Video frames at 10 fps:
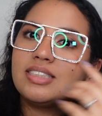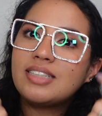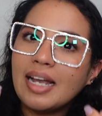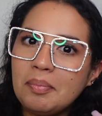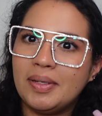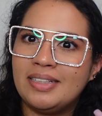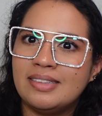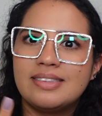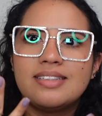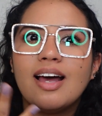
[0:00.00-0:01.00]

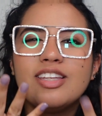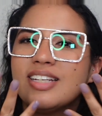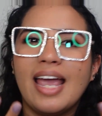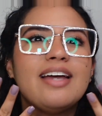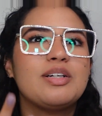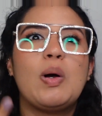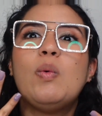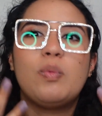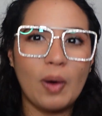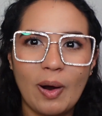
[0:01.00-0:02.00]
diamonds, you can't
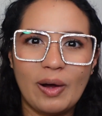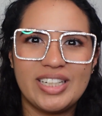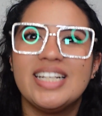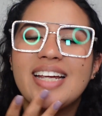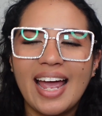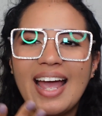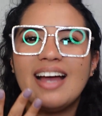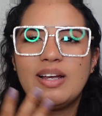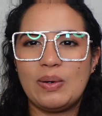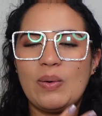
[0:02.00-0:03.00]
go wrong. You
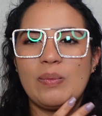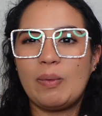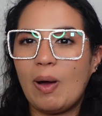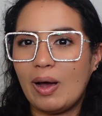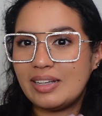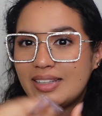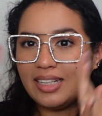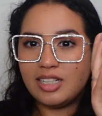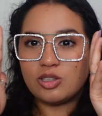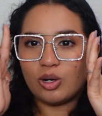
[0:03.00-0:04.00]
can't go wrong.
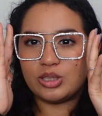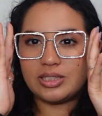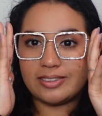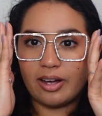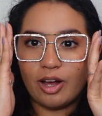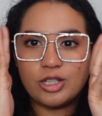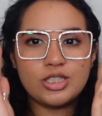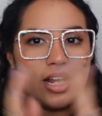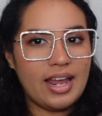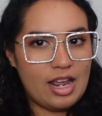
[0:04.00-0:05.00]
These are
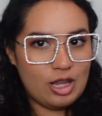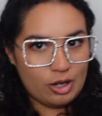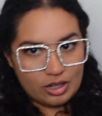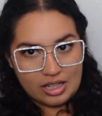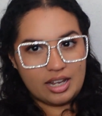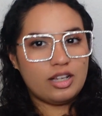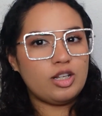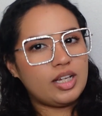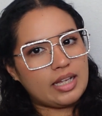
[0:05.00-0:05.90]
such a look. Like, look at